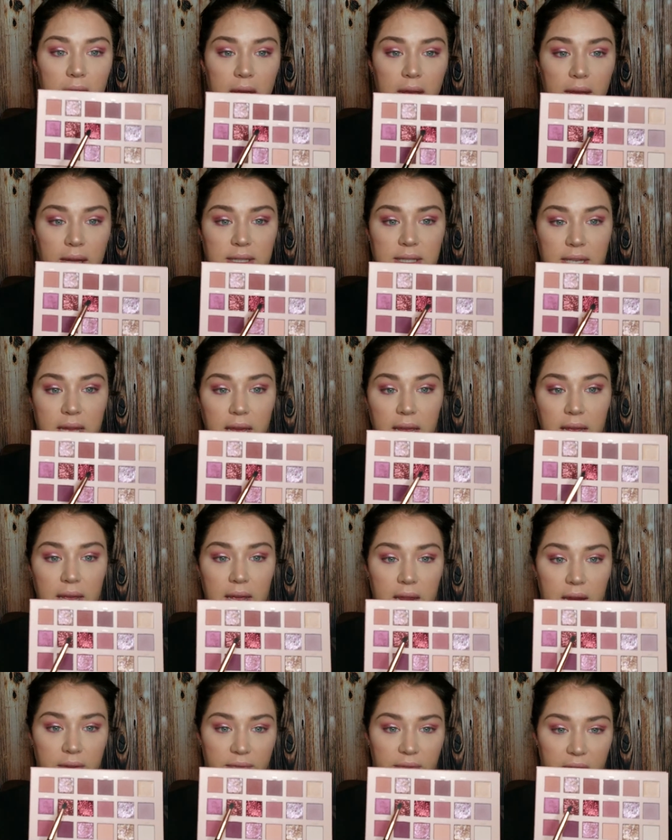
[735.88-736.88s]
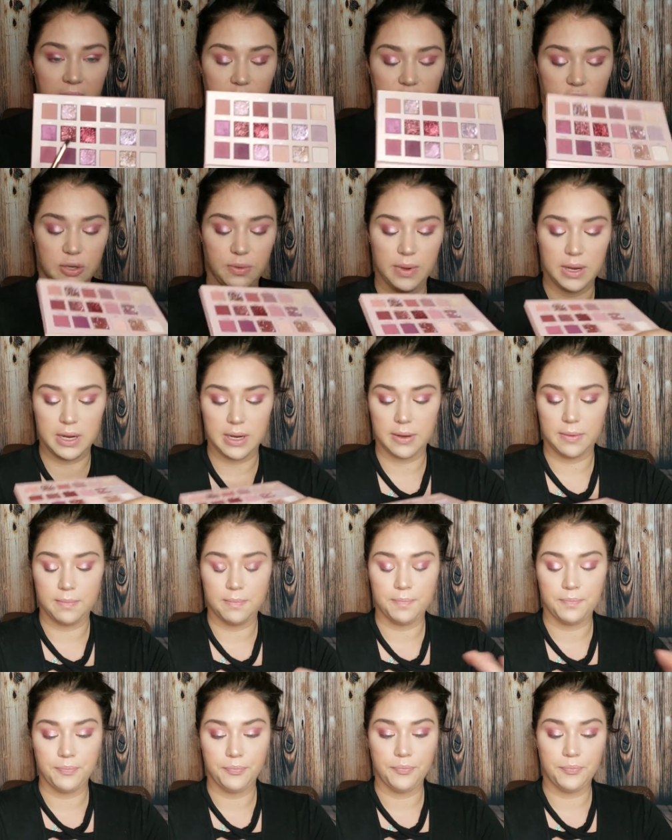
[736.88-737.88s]
Excite and
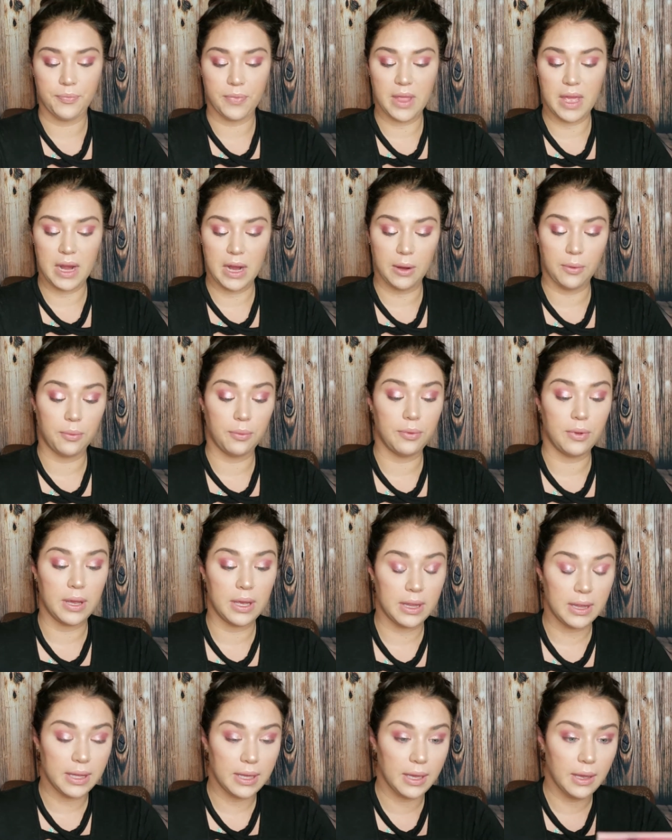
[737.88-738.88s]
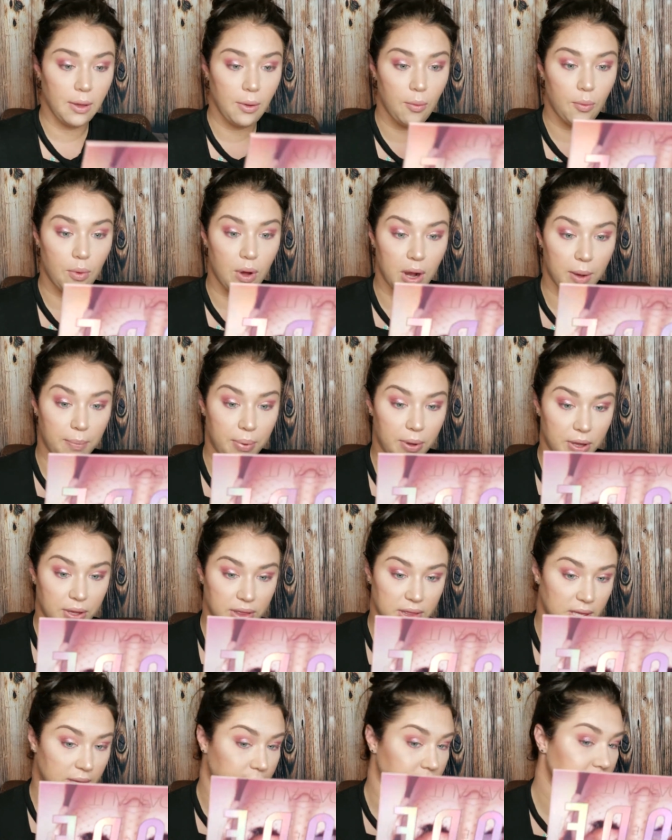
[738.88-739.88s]
Infatuated. And I really want to
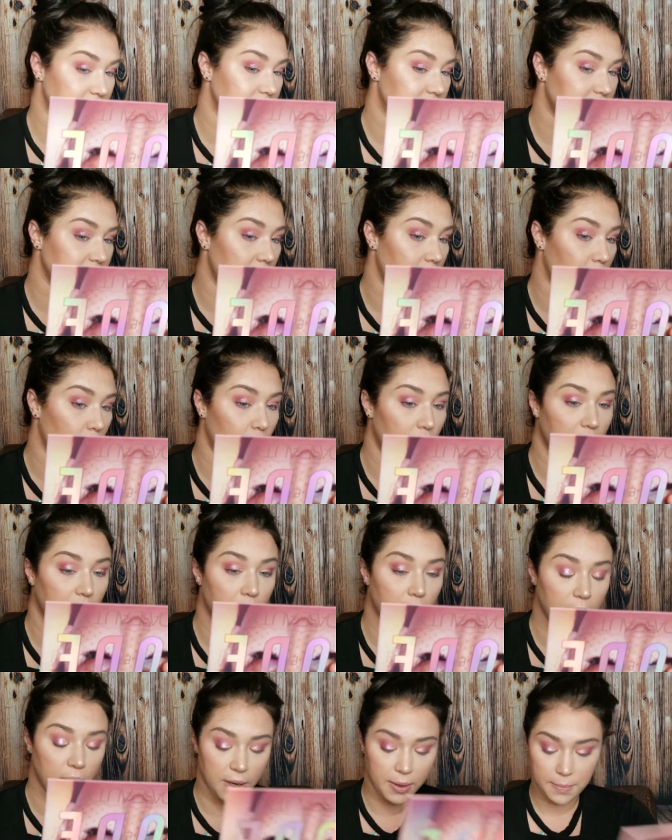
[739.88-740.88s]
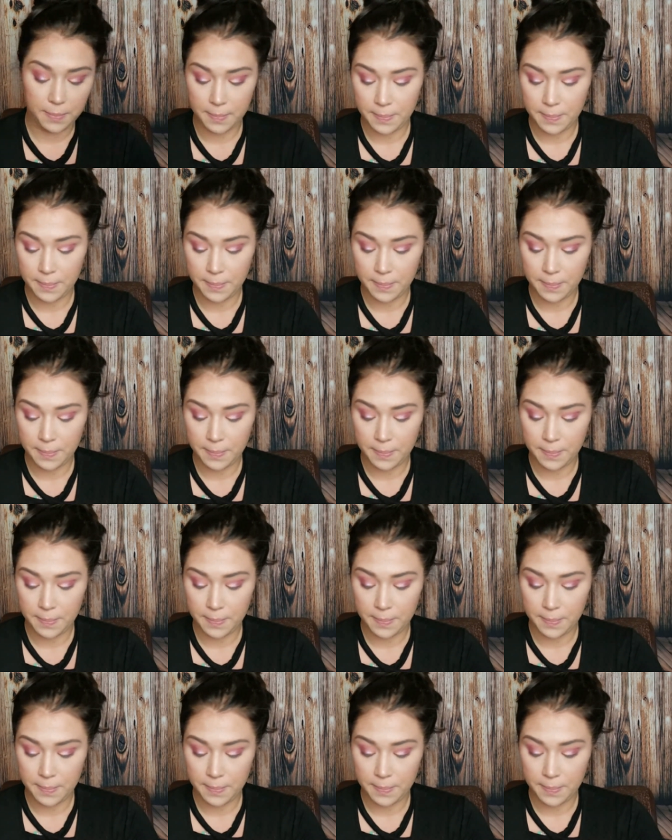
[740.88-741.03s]
put them somewhere.